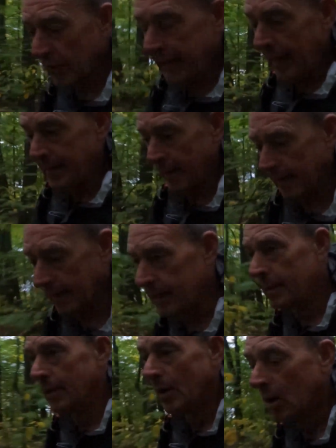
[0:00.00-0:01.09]
weekend.
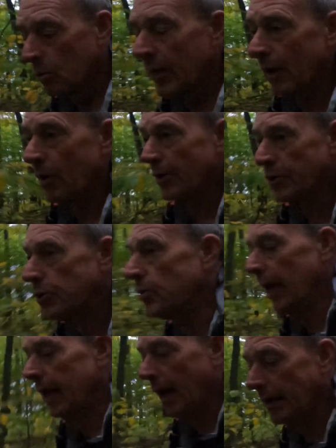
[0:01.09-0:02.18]
We are on a
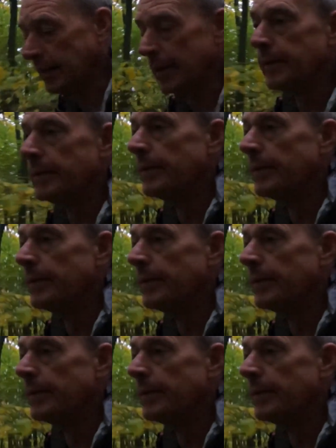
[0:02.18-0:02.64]
2-day hike.